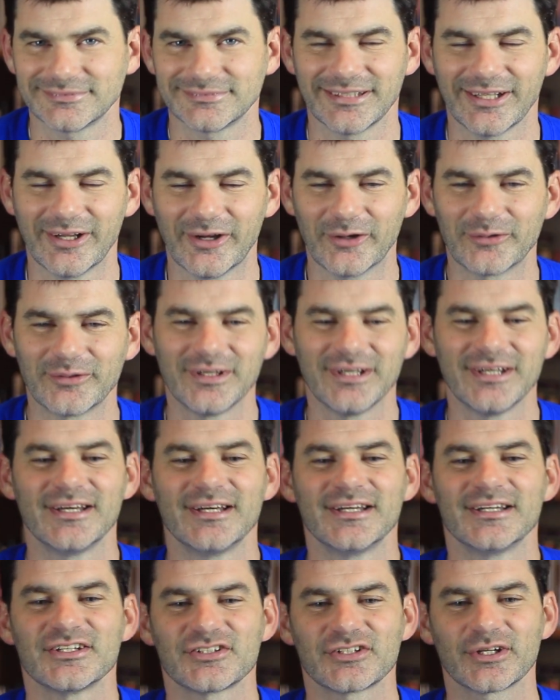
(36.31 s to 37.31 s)
Now,
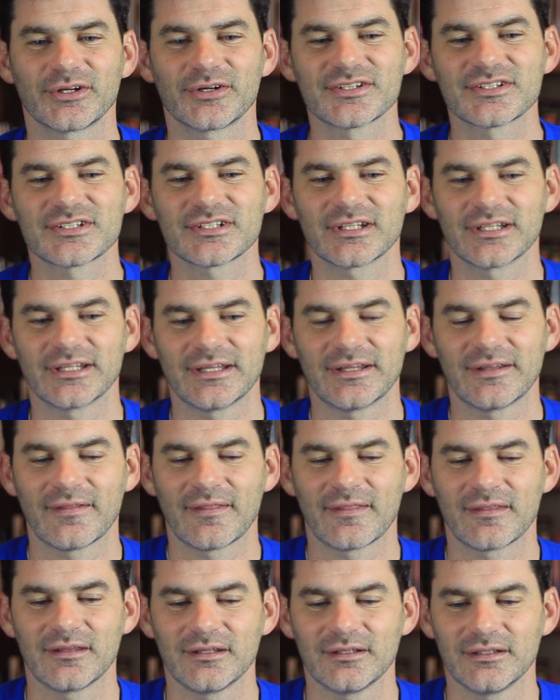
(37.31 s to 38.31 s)
seriously,
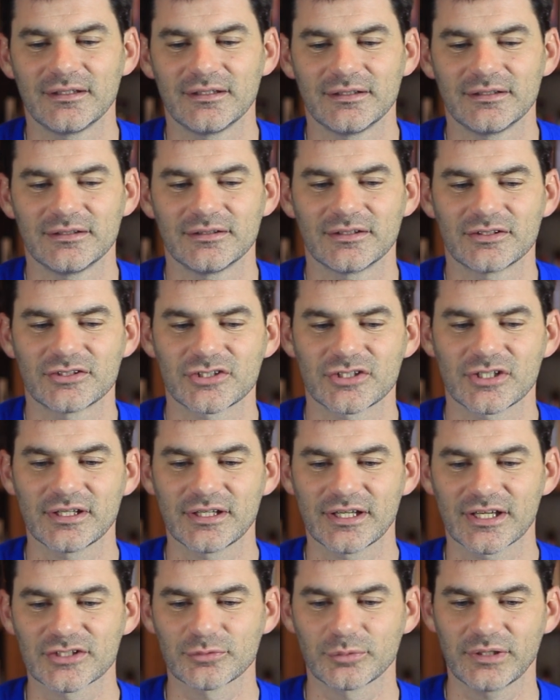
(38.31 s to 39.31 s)
the
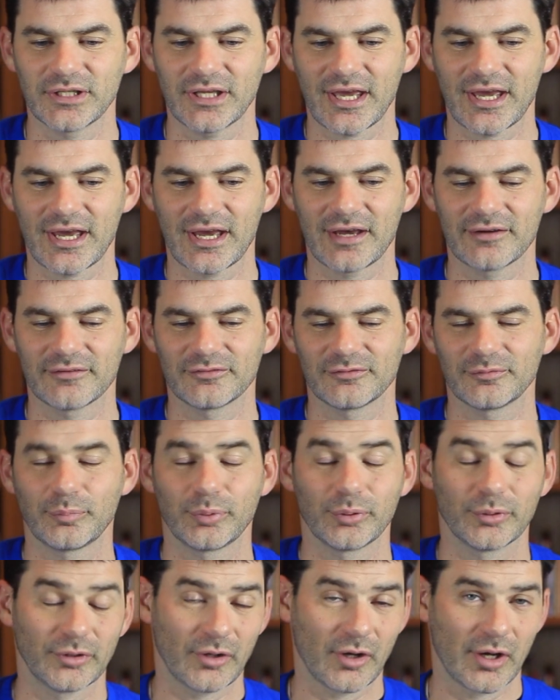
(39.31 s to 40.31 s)
shindigs, we have
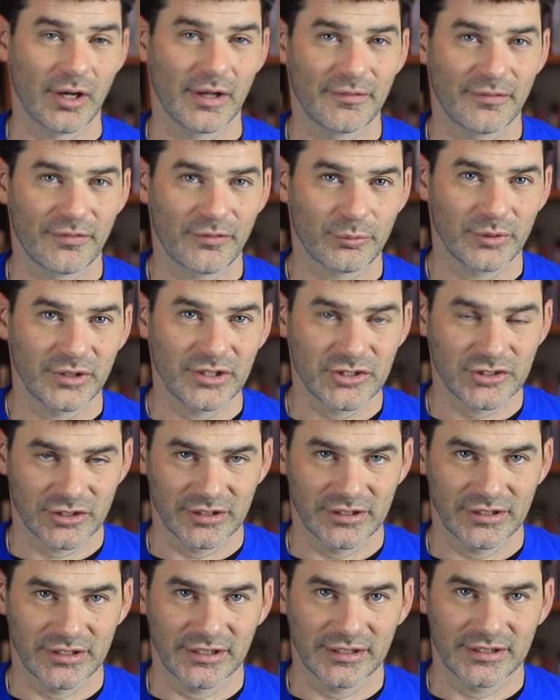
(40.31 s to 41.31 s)
put on 3
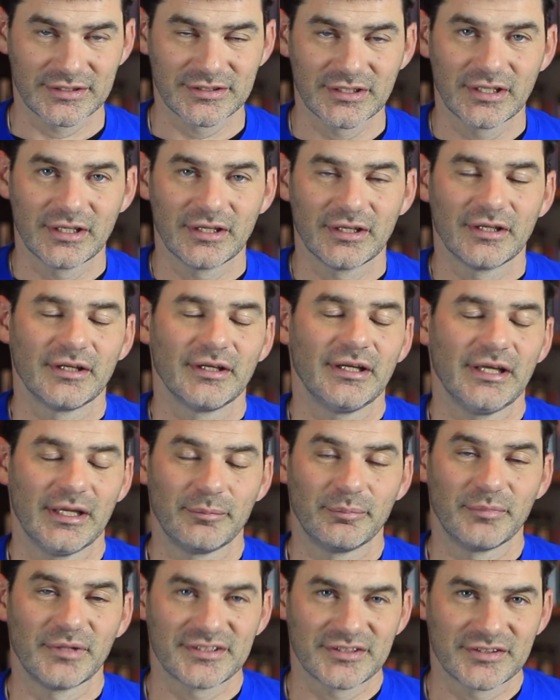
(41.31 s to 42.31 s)
shindigs
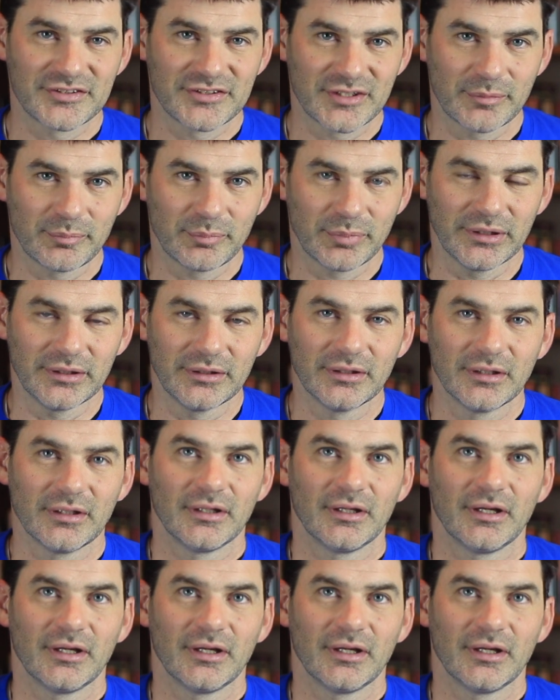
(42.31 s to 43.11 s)
in Mississippi.